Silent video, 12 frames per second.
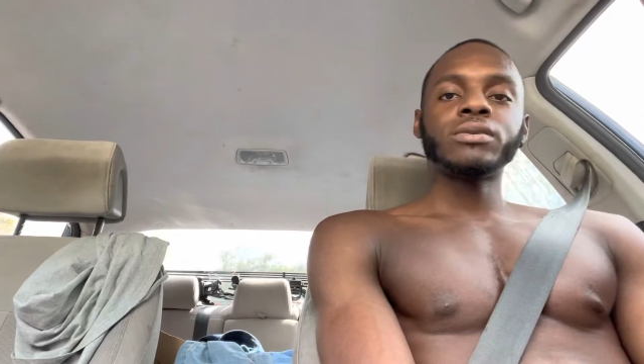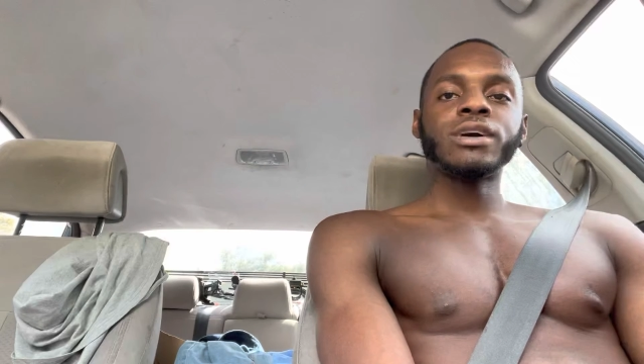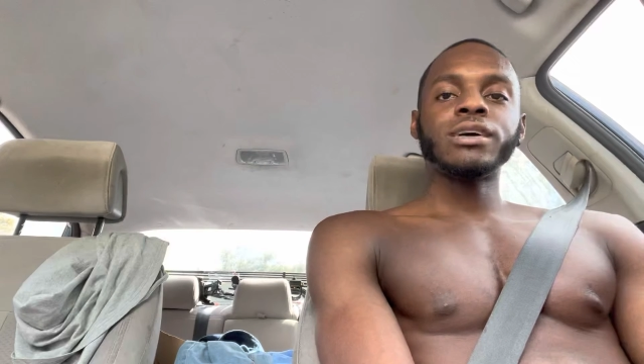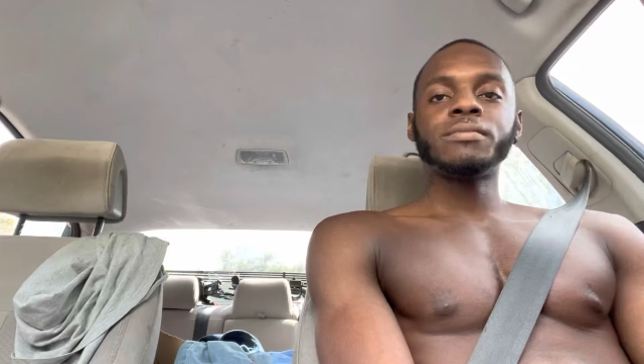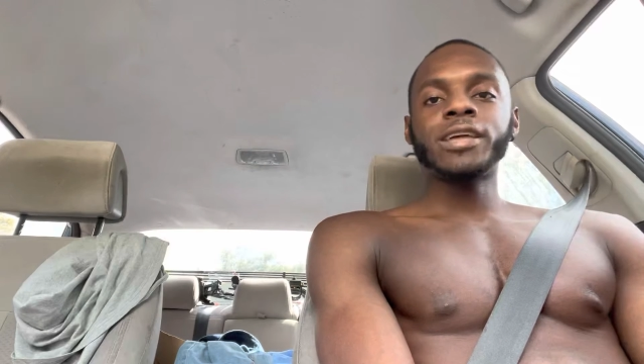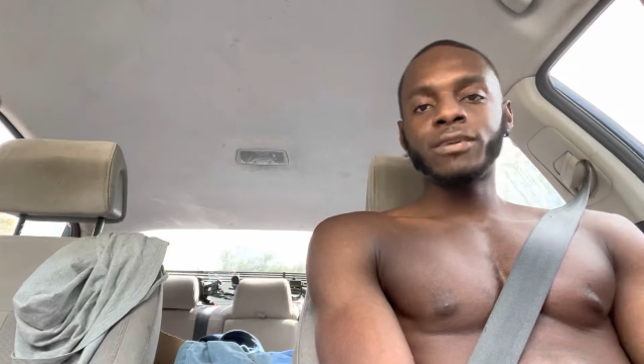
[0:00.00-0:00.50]

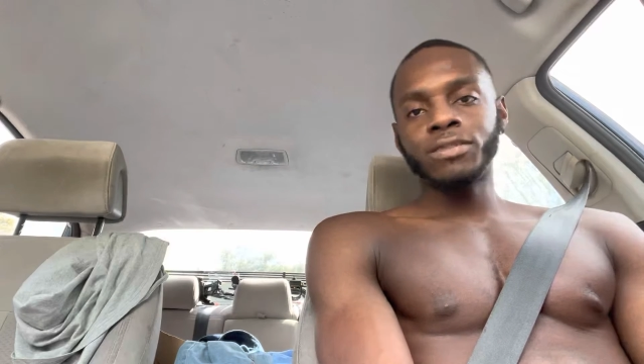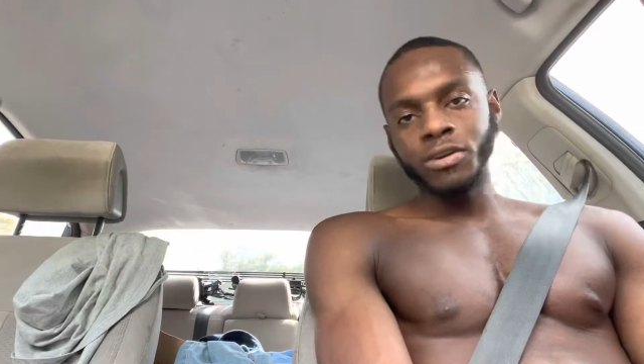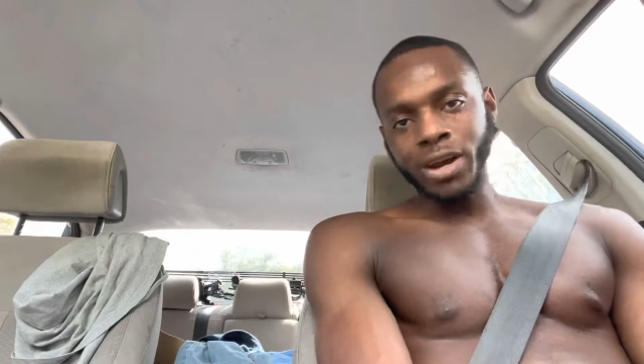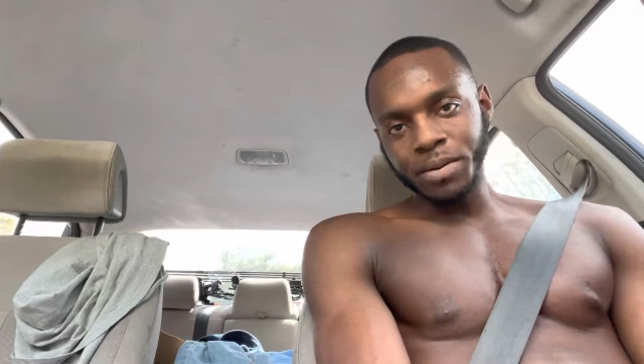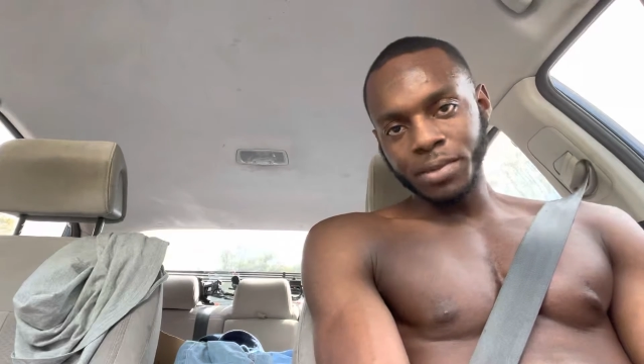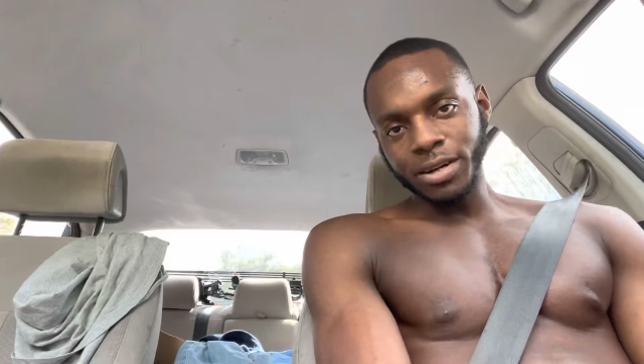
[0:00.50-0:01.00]

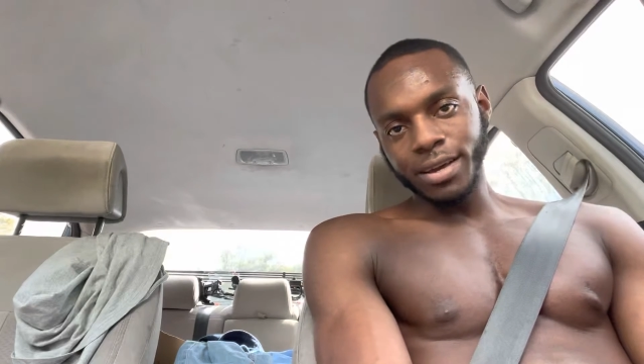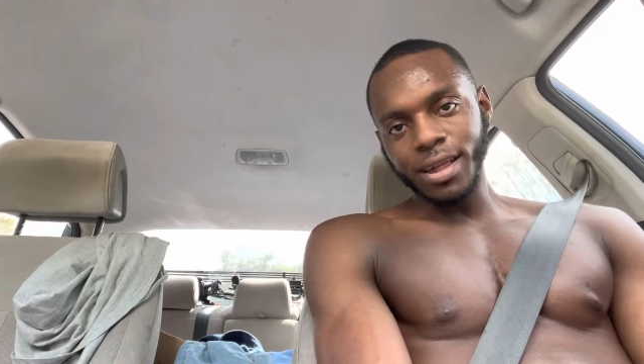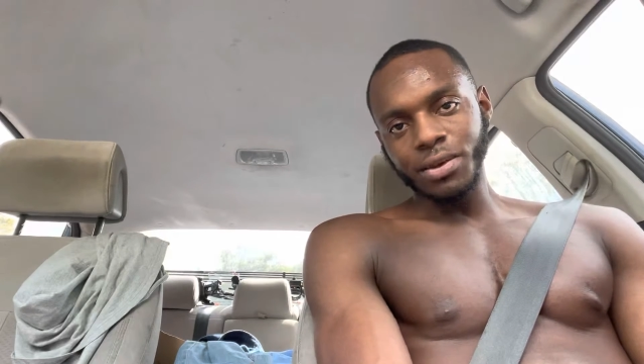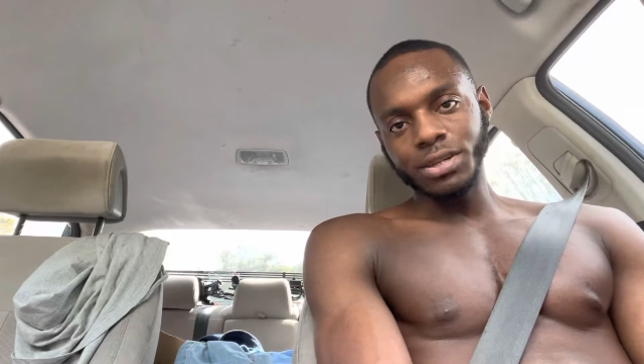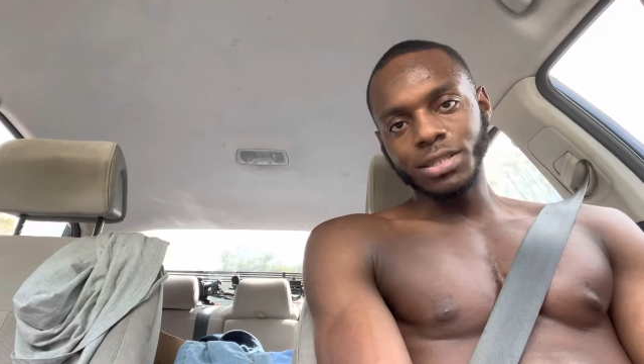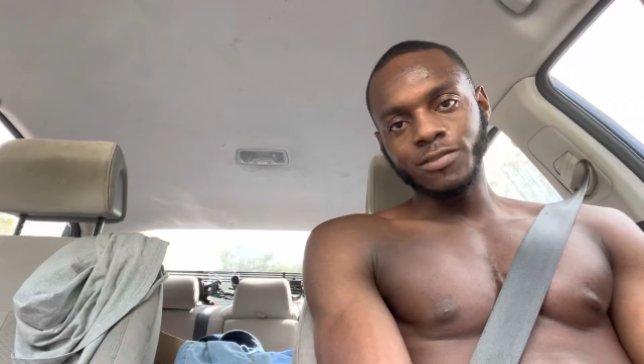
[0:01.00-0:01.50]
right amount of
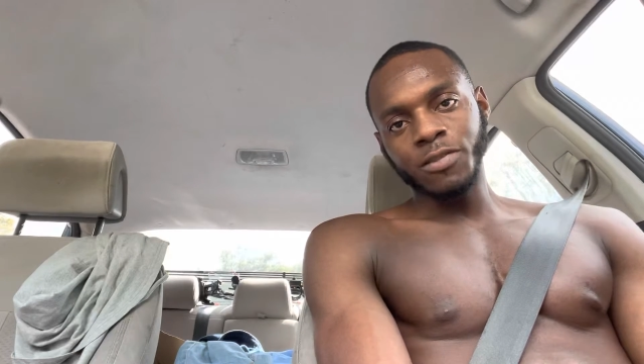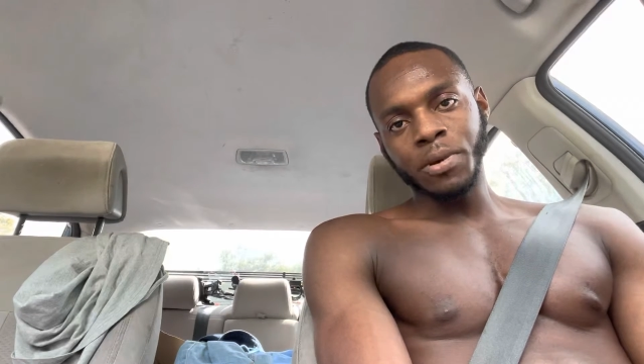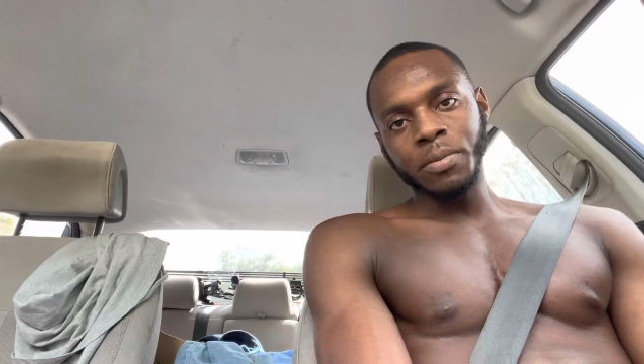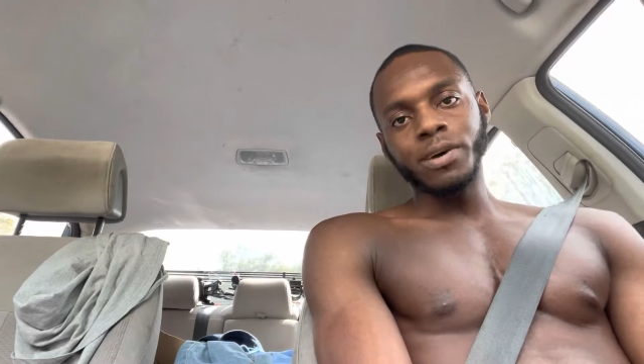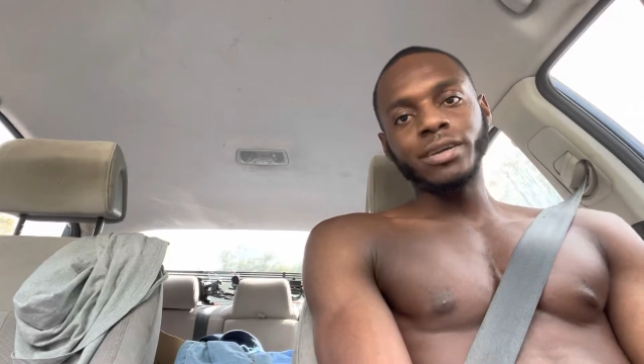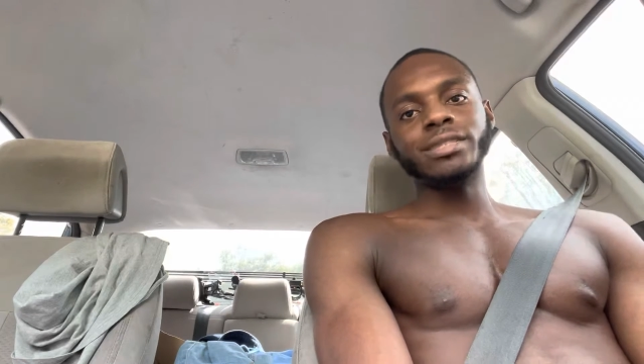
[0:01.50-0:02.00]
calories for my
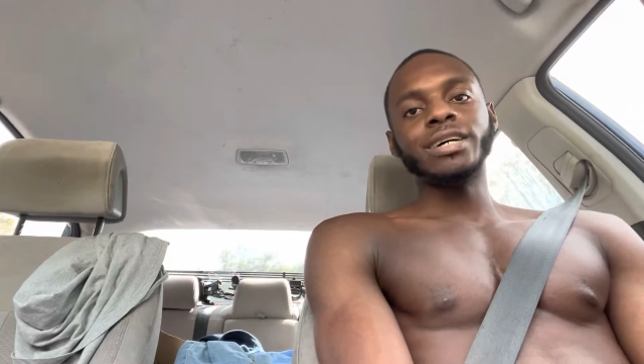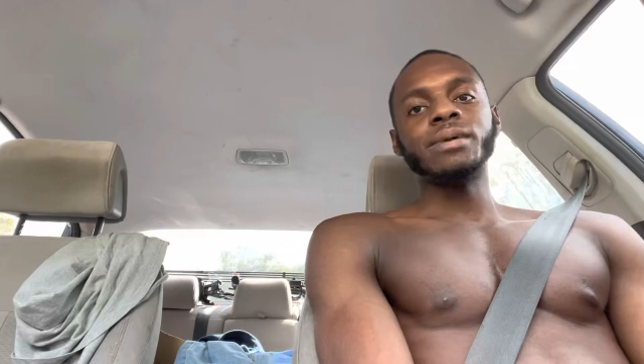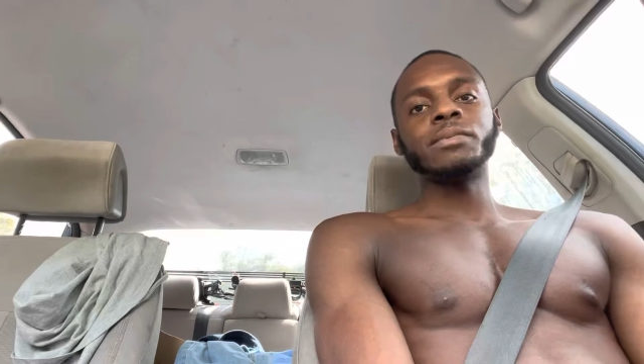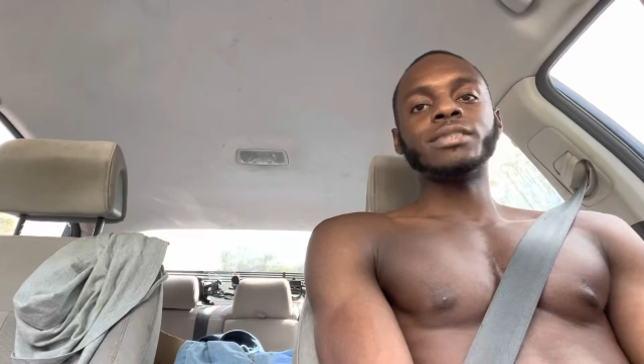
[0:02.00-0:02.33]
body type,